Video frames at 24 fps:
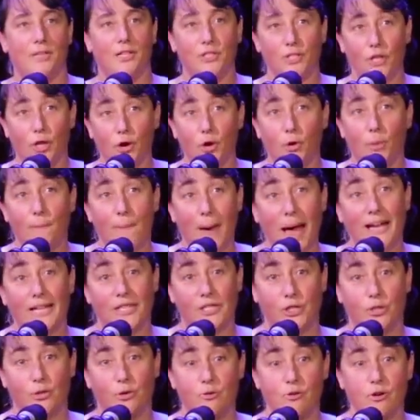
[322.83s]
So back
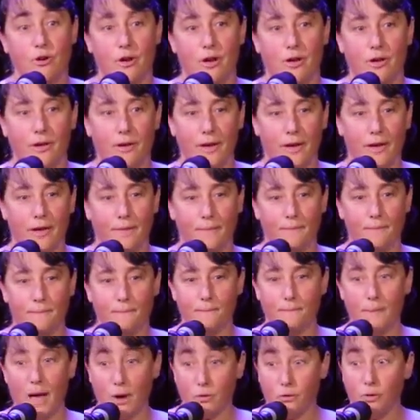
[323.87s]
at school,
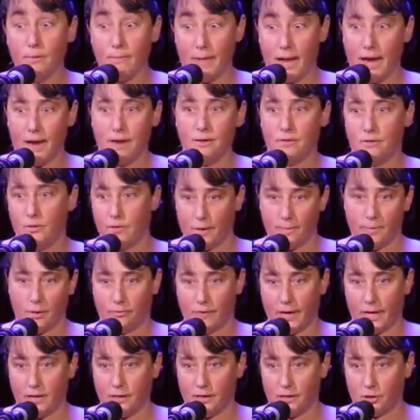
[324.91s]
my roommate, who had
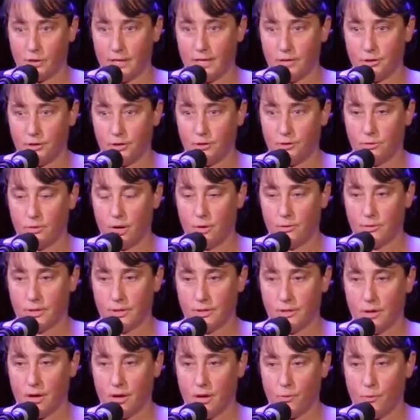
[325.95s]
been writing these letters to
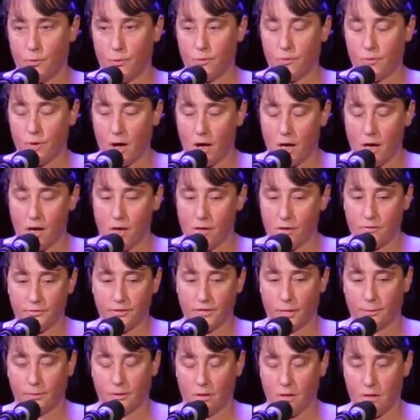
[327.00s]
all
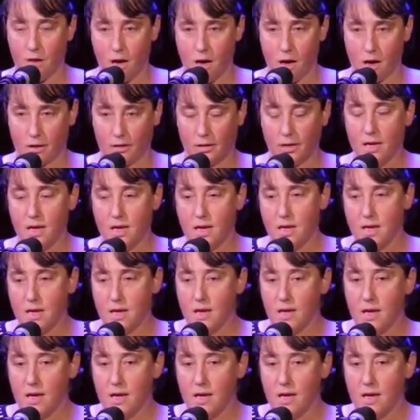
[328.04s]
summer long,